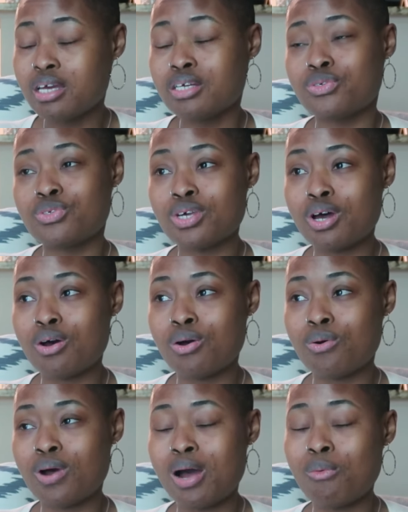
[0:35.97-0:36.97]

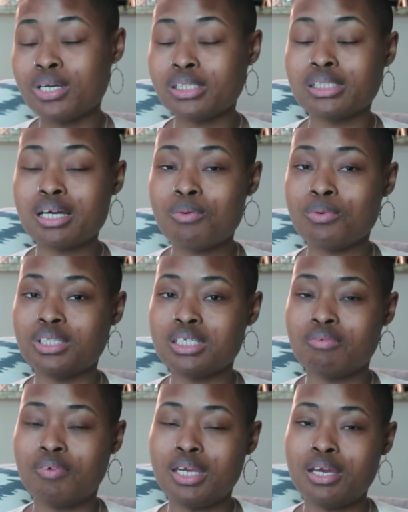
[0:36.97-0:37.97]
So I wanted to come with this
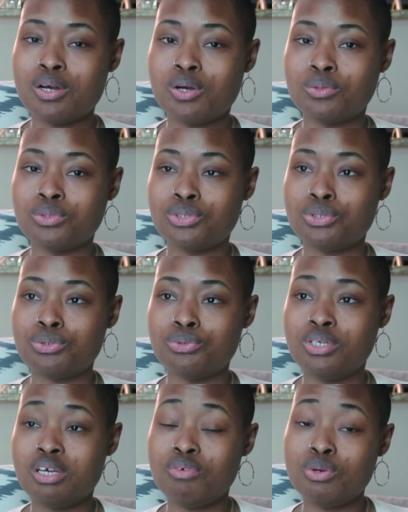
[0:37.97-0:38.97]
video to
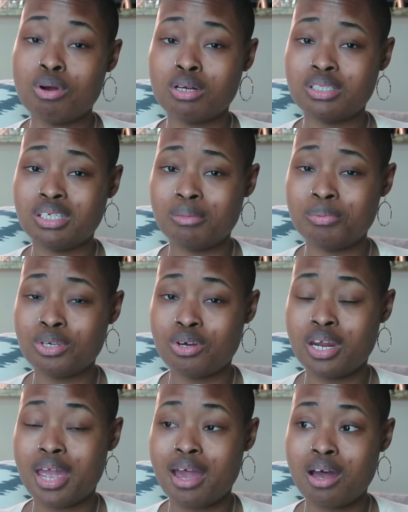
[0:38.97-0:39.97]
give you all tips on
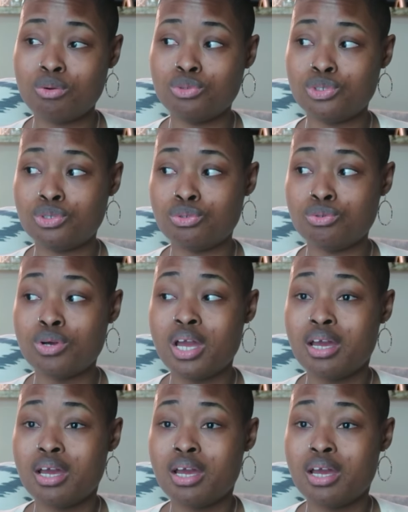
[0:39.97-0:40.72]
how to